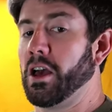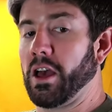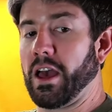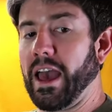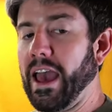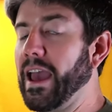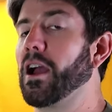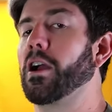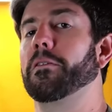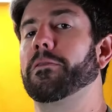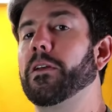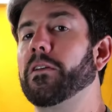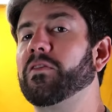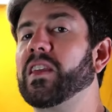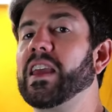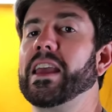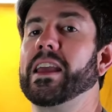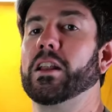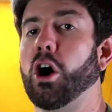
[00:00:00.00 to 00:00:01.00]

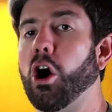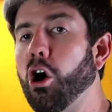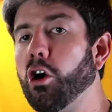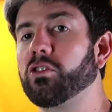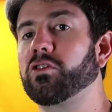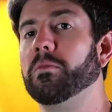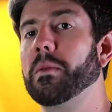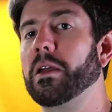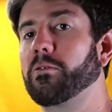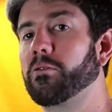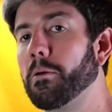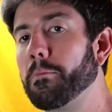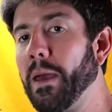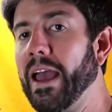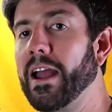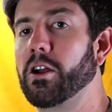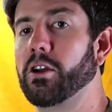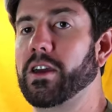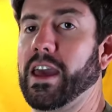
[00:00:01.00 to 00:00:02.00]
AR-15 Ultimate
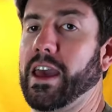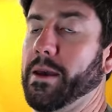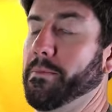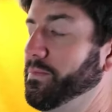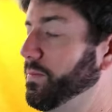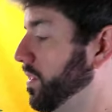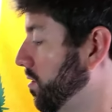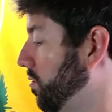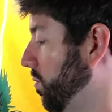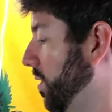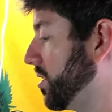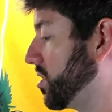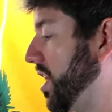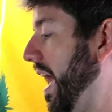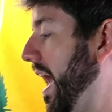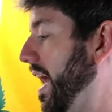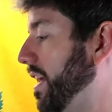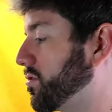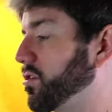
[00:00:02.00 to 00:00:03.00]
Repair Kit, which
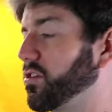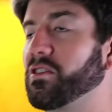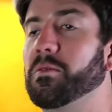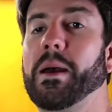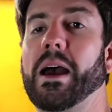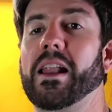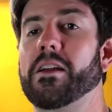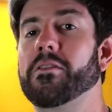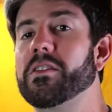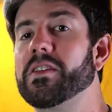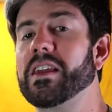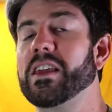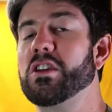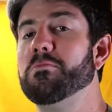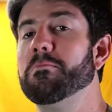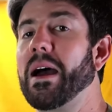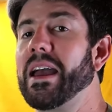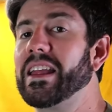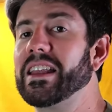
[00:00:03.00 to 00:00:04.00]
has just about everything you
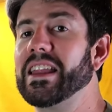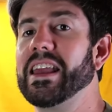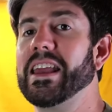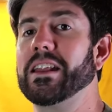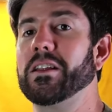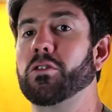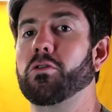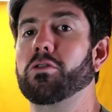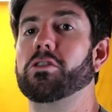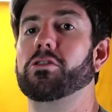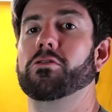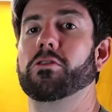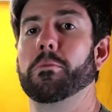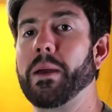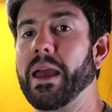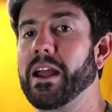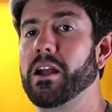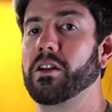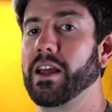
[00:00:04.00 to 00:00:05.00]
might need in order to
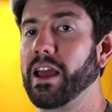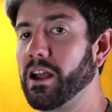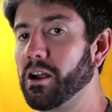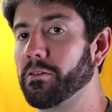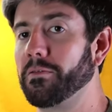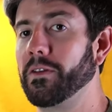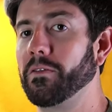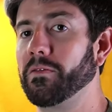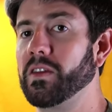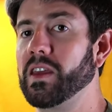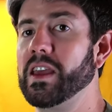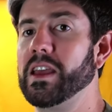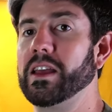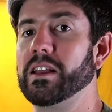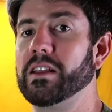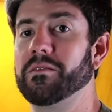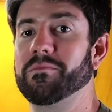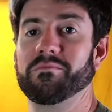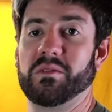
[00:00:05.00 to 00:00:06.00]
repair an
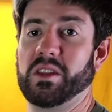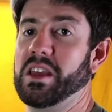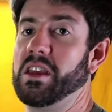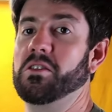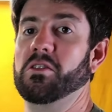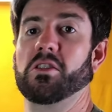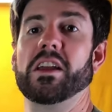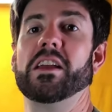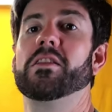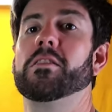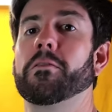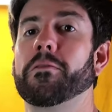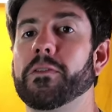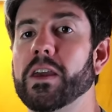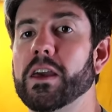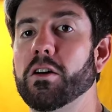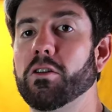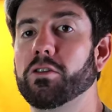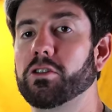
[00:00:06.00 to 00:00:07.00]
AR-15, either in the
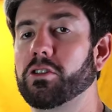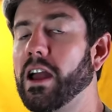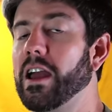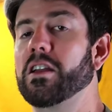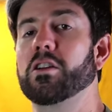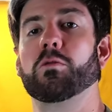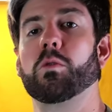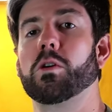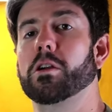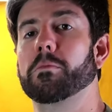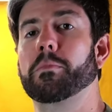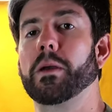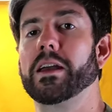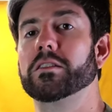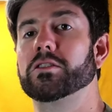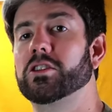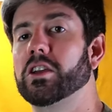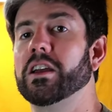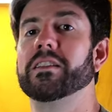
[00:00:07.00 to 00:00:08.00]
field or at your
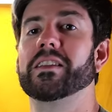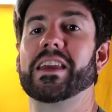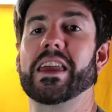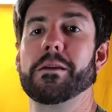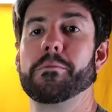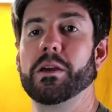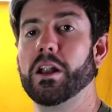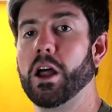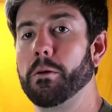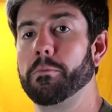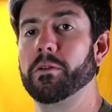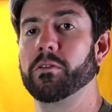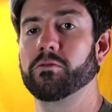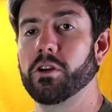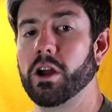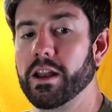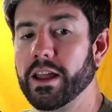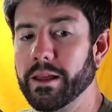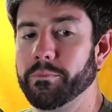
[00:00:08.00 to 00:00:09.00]
workbench, to keep it up and
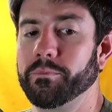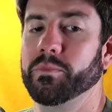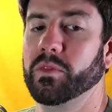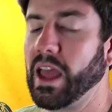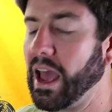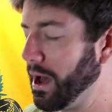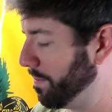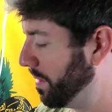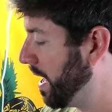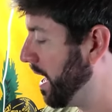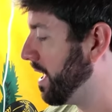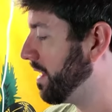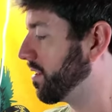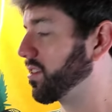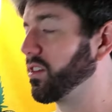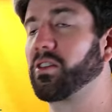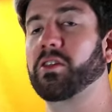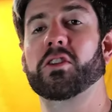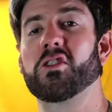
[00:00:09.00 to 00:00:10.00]
running. Now, this
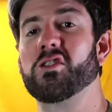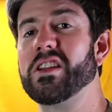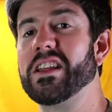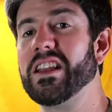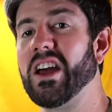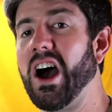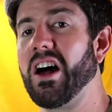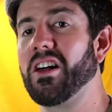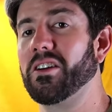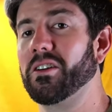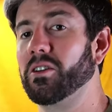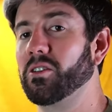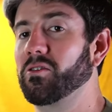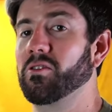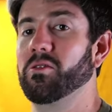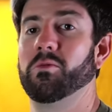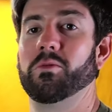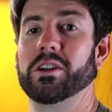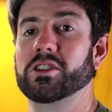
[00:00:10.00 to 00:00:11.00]
is $30,
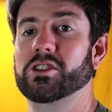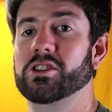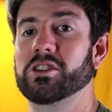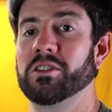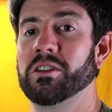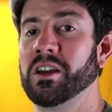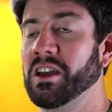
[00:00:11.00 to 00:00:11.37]
which